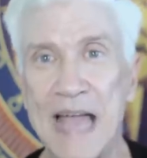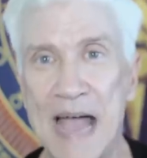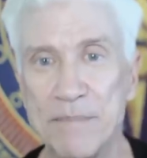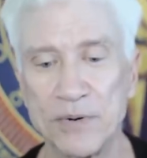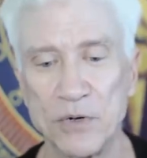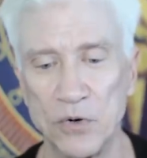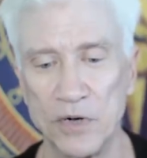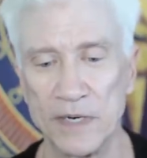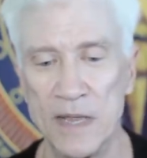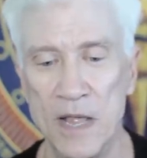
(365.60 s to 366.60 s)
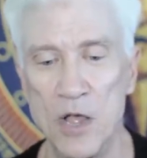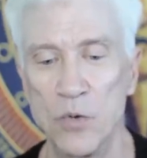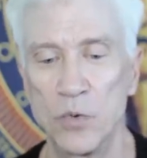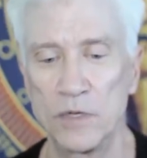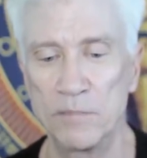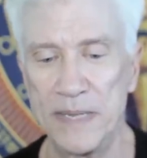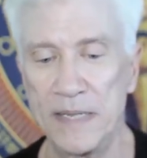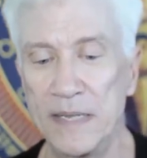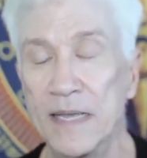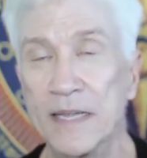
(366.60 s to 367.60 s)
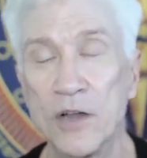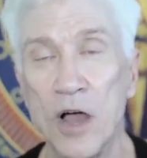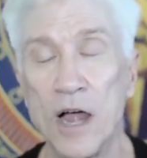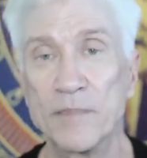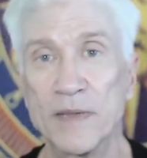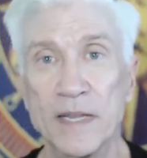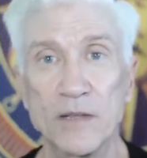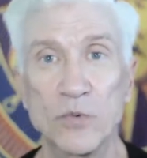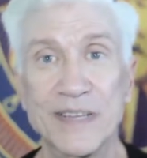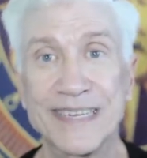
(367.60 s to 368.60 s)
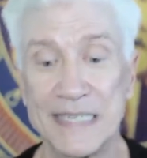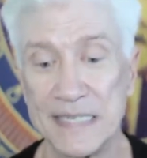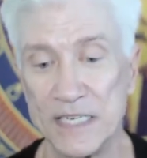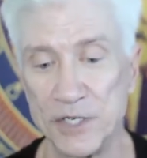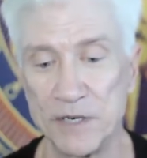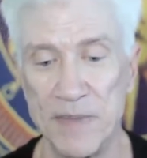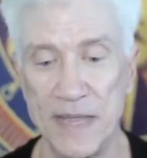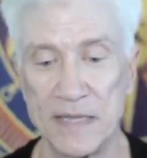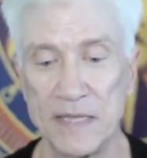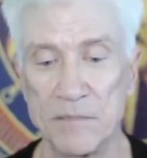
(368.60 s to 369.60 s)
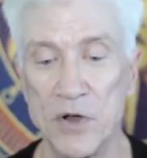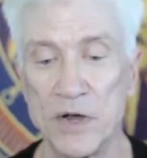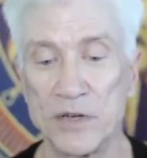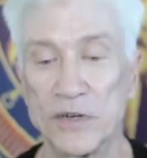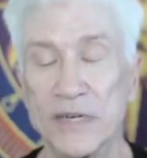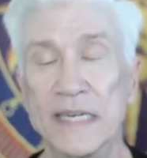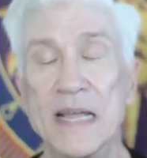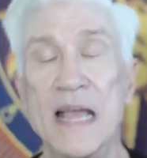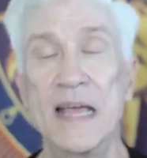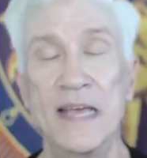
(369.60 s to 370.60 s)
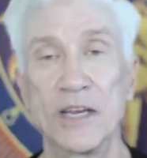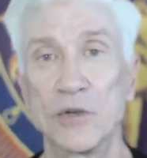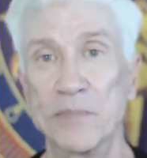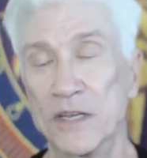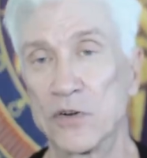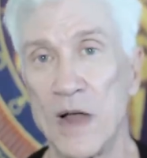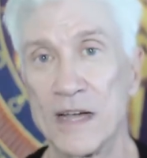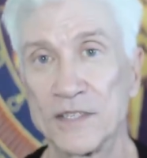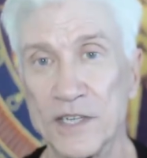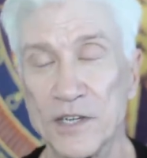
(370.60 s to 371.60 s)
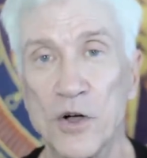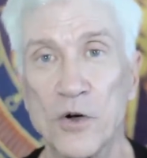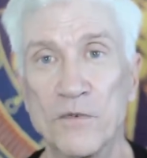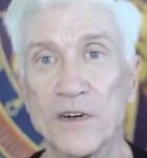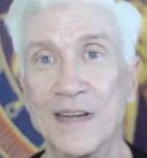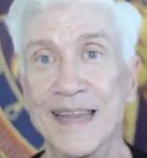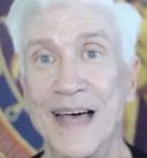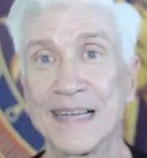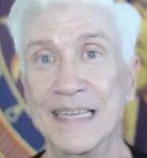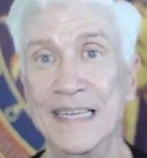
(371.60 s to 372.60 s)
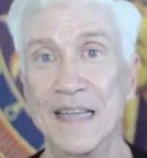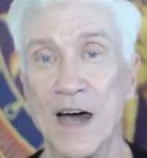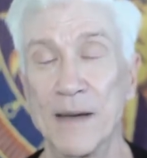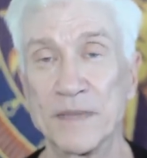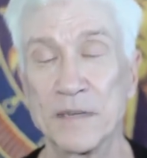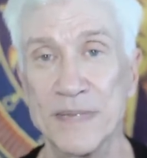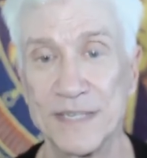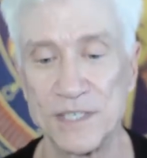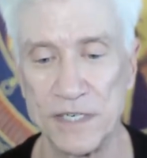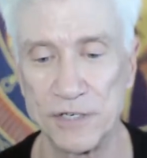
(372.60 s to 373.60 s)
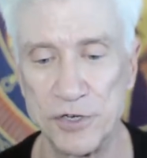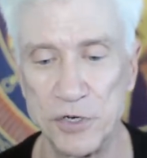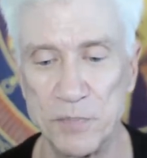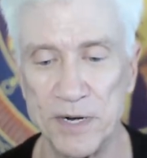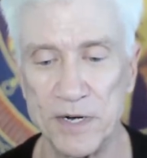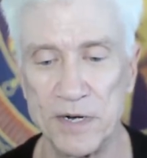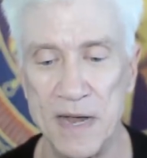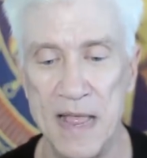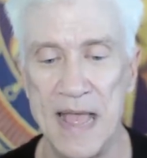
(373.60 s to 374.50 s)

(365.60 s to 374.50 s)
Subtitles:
Capricorn, will be in harmony with decision-making Mercury. It'll be crossing over lucky, optimistic Jupiter,